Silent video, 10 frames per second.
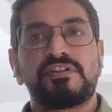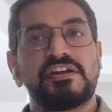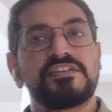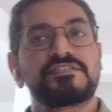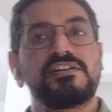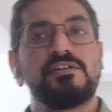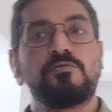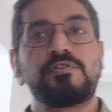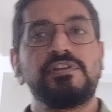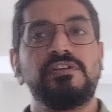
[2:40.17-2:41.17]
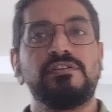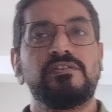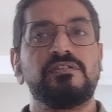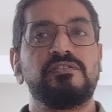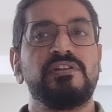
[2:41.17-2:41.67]
Traditionally
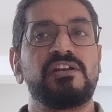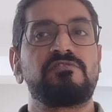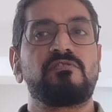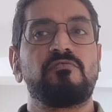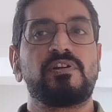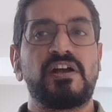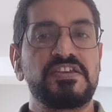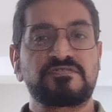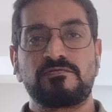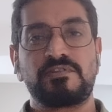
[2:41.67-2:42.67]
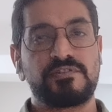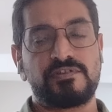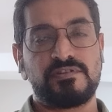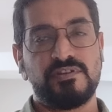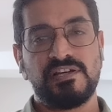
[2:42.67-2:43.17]
OT network were
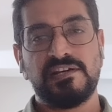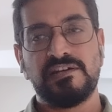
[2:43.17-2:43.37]
isolated.